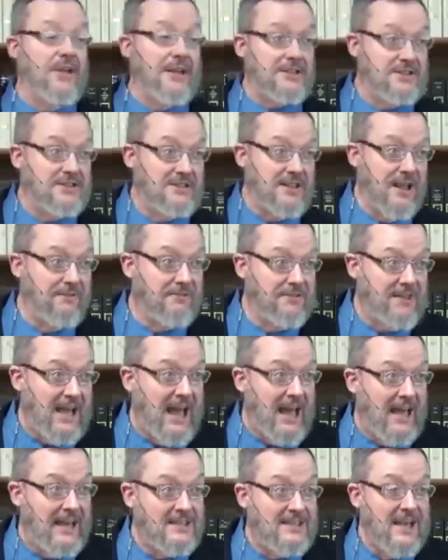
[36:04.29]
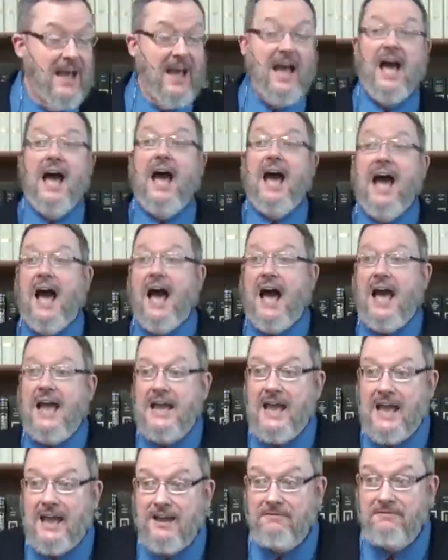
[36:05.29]
this stuff, guys, I
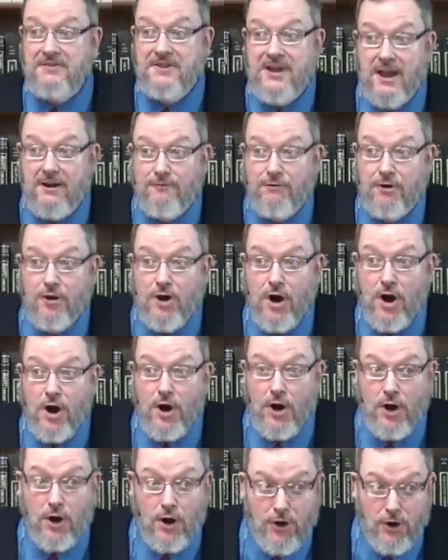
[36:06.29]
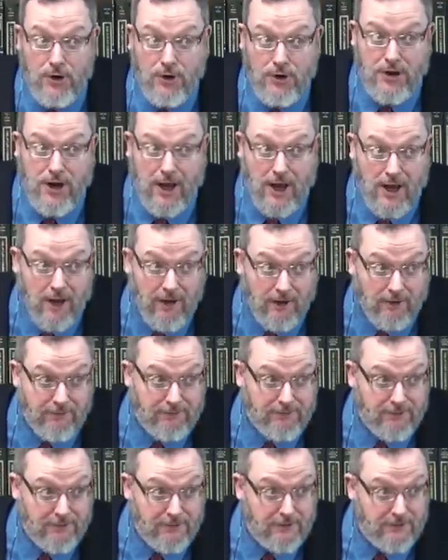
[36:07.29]
have never heard
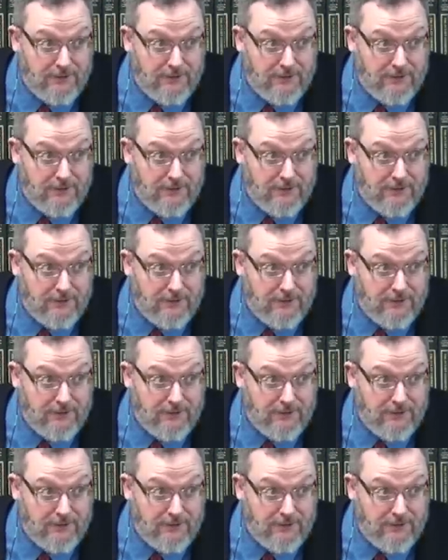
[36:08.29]
of.